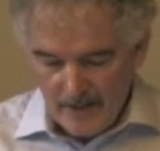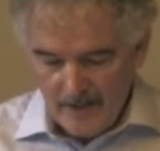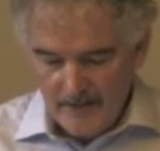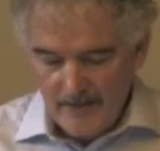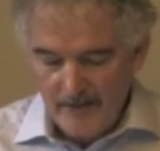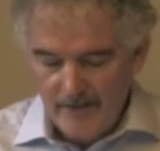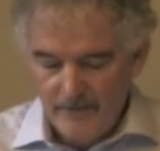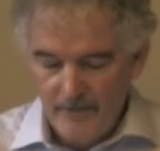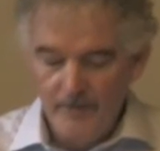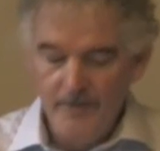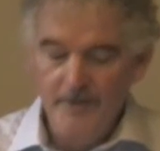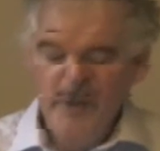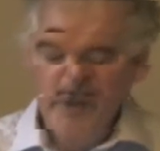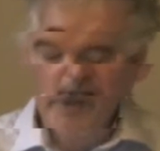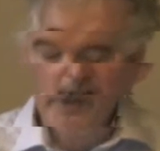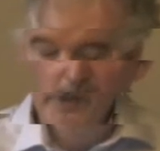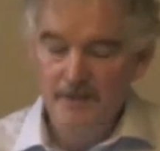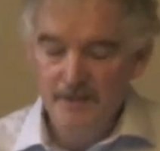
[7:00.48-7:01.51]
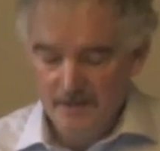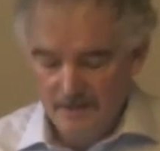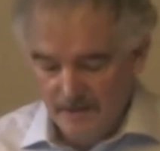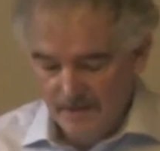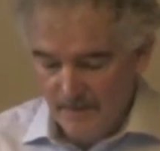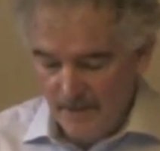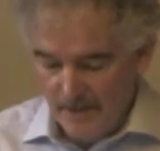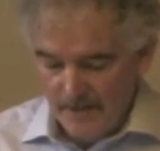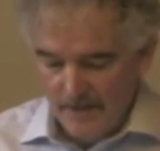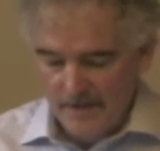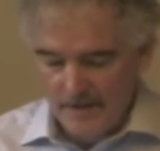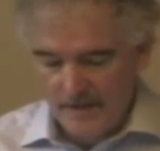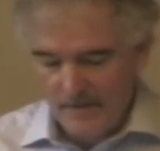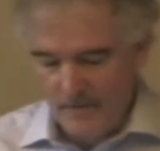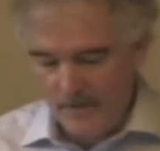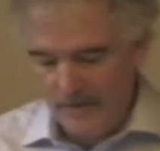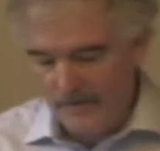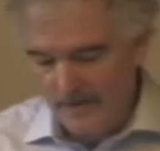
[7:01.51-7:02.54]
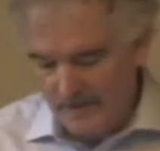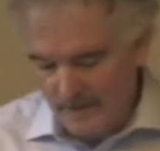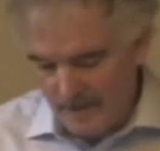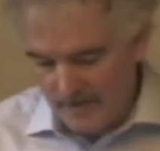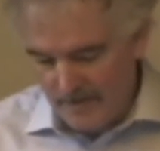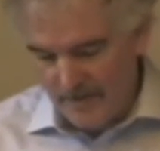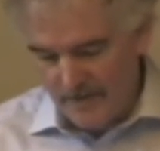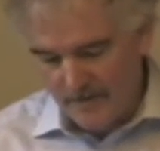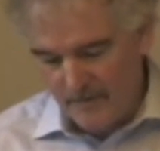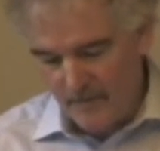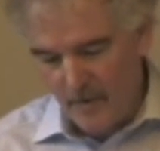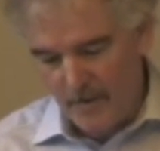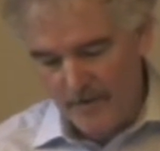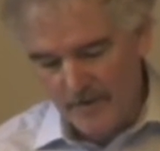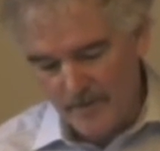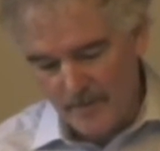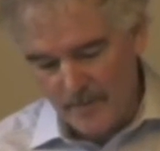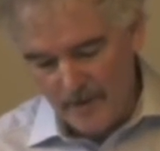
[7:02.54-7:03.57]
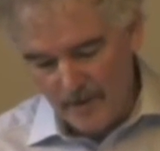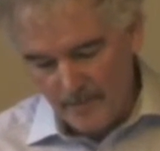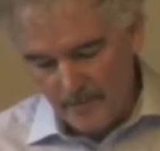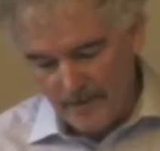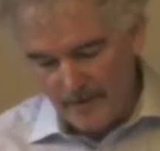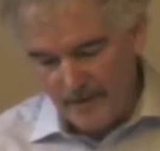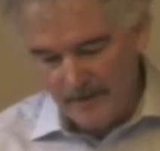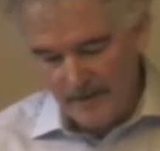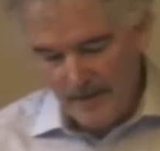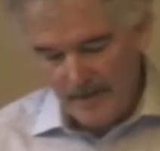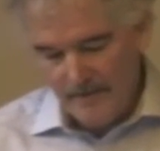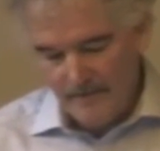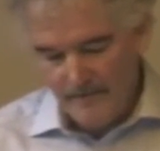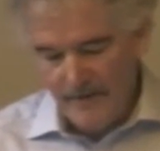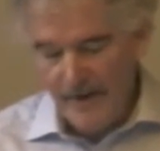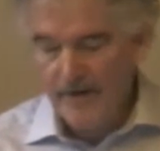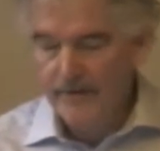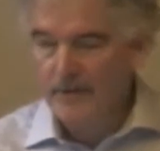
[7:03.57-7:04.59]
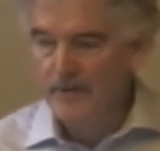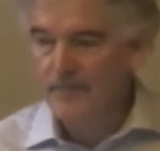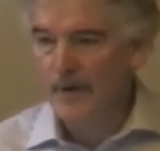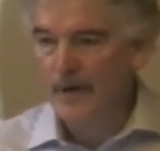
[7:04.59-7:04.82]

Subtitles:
and therefore the sense, as Michael said in one of his comments, of what's appropriate varies